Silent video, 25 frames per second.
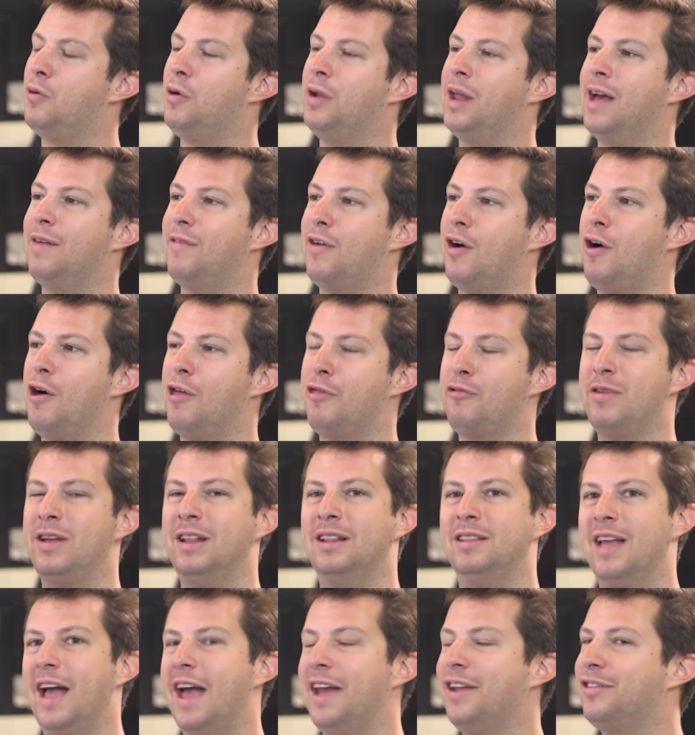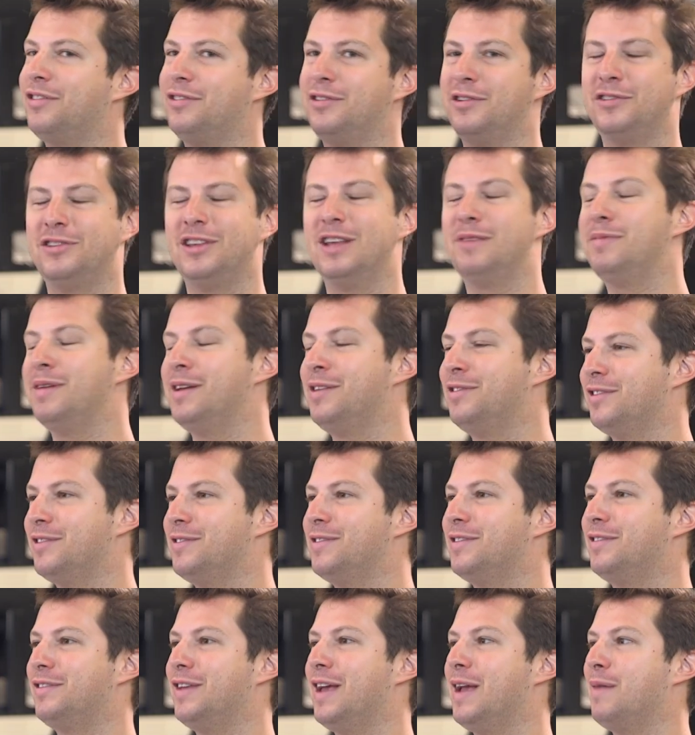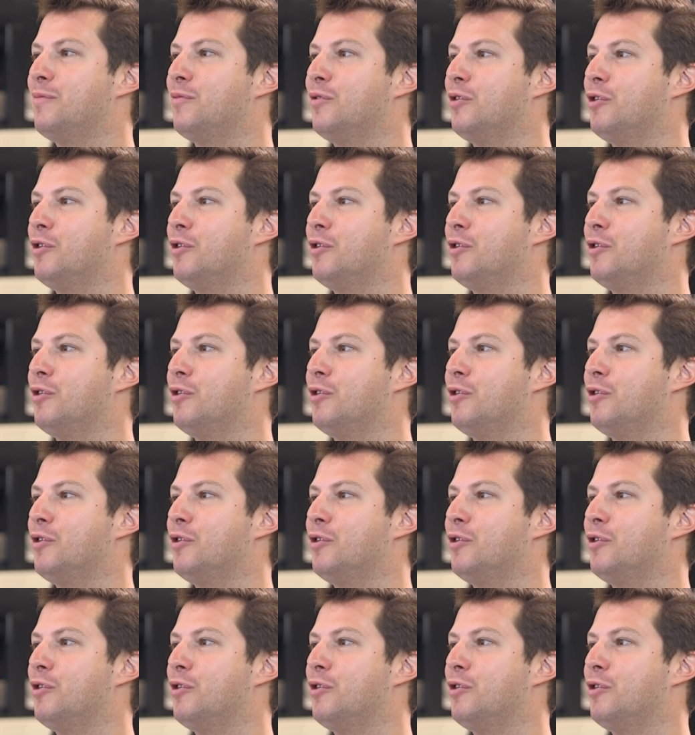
we'll have all three Lannister siblings in the same